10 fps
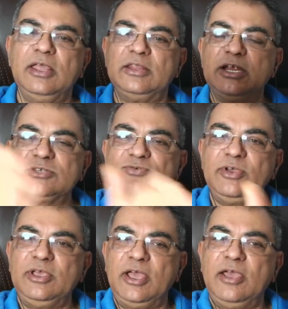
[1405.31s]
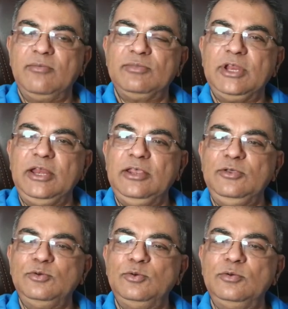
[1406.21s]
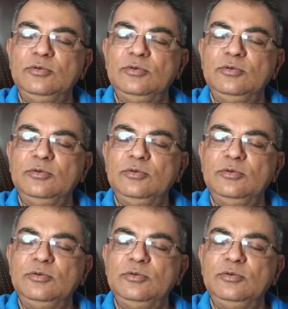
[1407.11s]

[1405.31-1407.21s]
That's why I am telling you